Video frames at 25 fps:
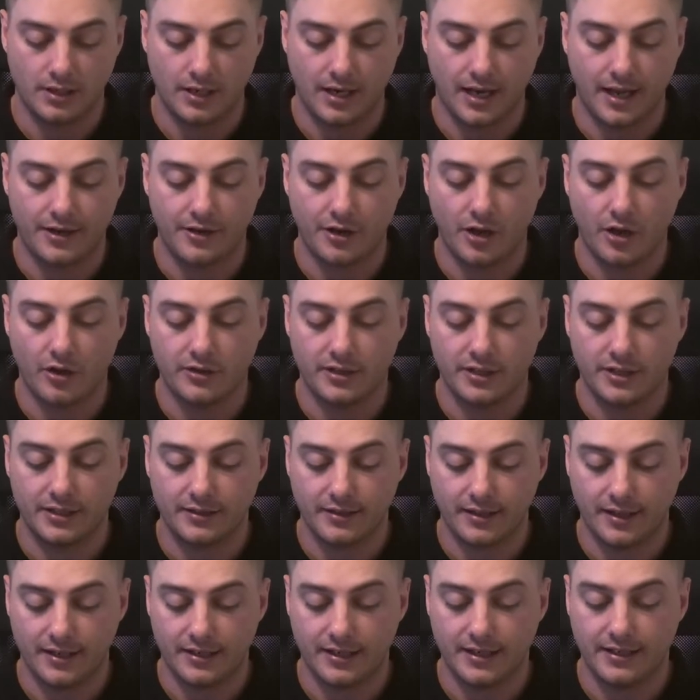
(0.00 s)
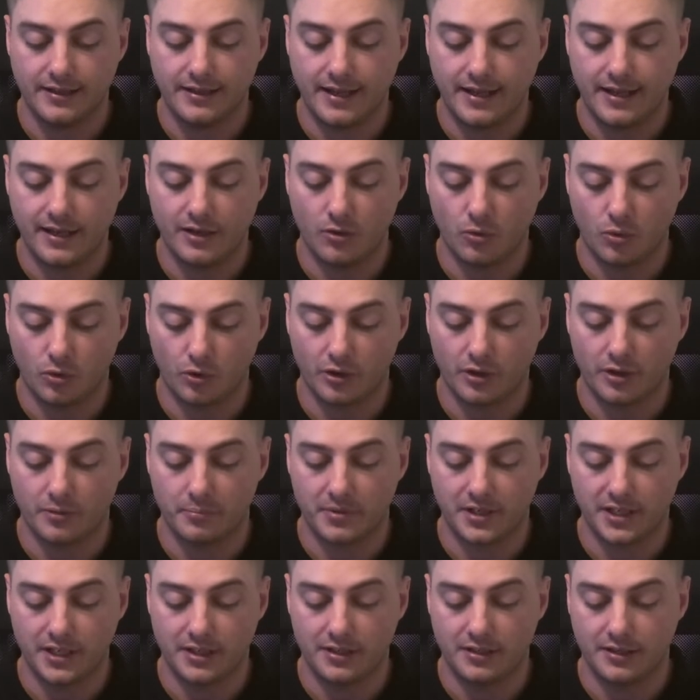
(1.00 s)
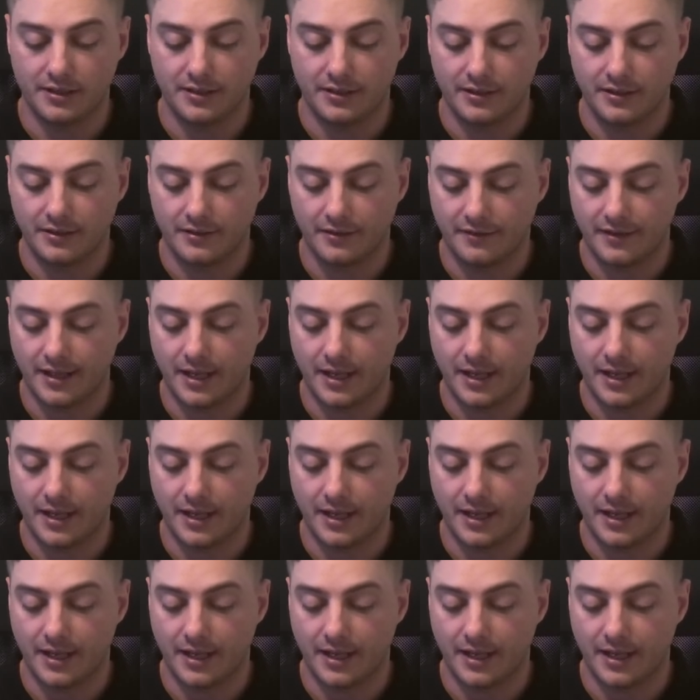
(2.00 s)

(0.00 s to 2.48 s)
and noting that in their audit opinion,